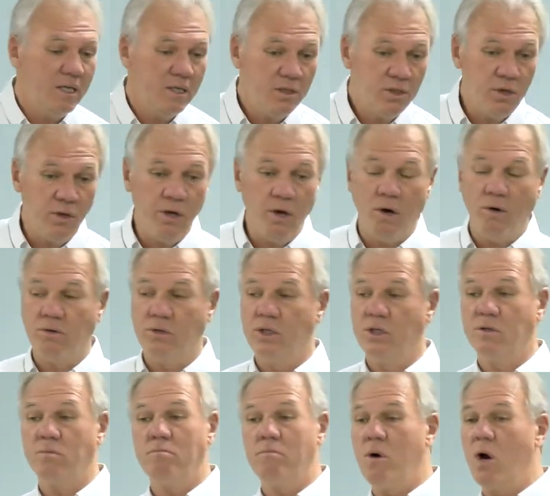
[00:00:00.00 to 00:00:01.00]
So y'all can
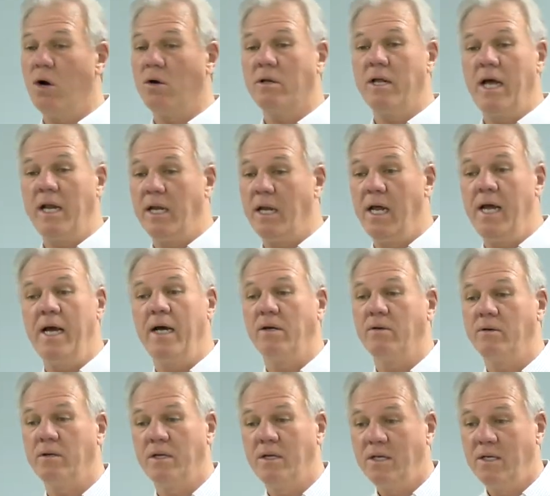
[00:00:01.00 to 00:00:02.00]
just mark that
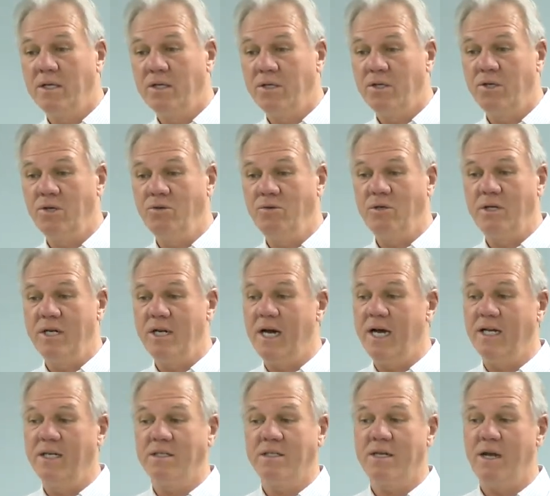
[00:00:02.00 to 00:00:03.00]
down. Tuesday
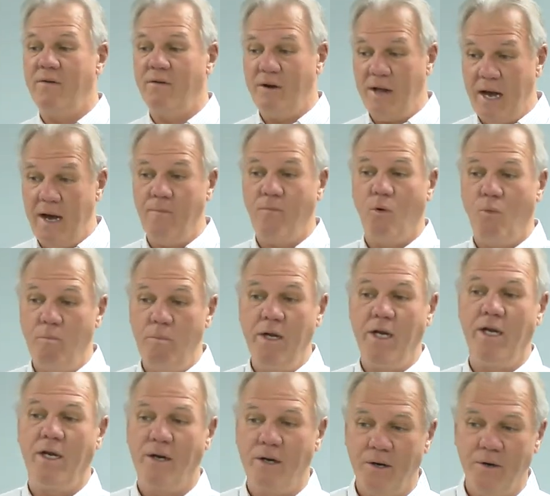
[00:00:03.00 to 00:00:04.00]
night at seven, I'm gonna
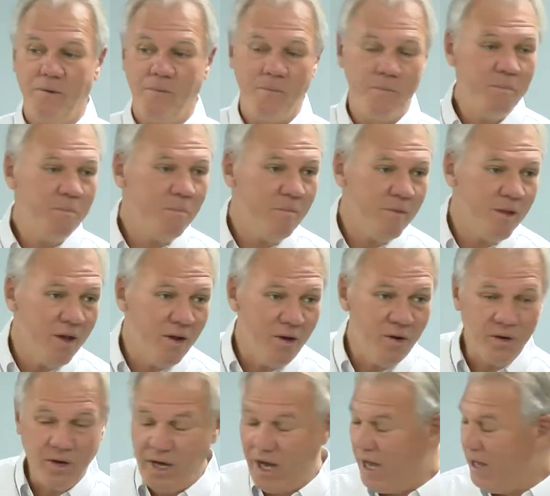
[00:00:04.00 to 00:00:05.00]
be here.
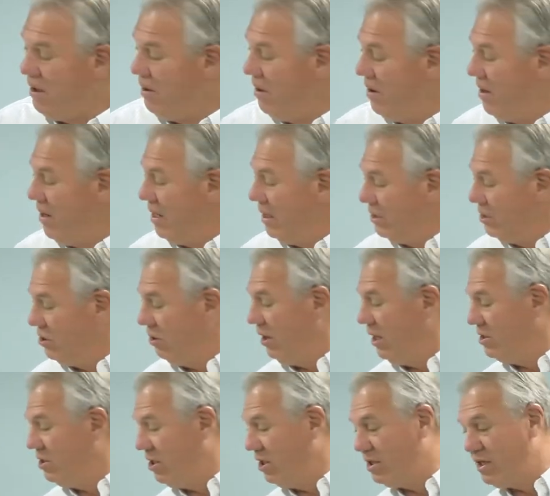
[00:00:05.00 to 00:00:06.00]
Okay? So
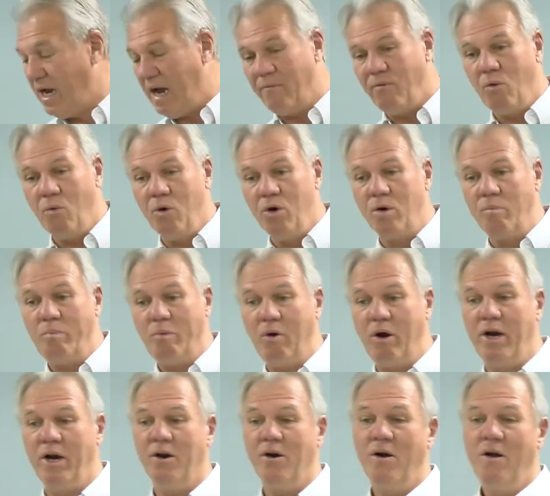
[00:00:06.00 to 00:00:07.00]
let's just have a word of
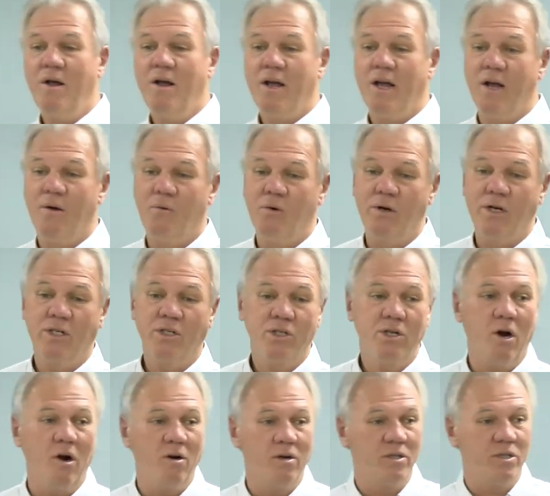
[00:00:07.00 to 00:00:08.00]
prayer and we'll get
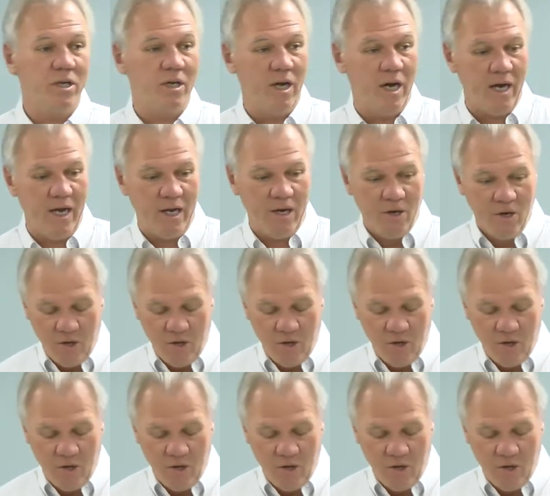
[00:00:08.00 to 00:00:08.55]
started tonight.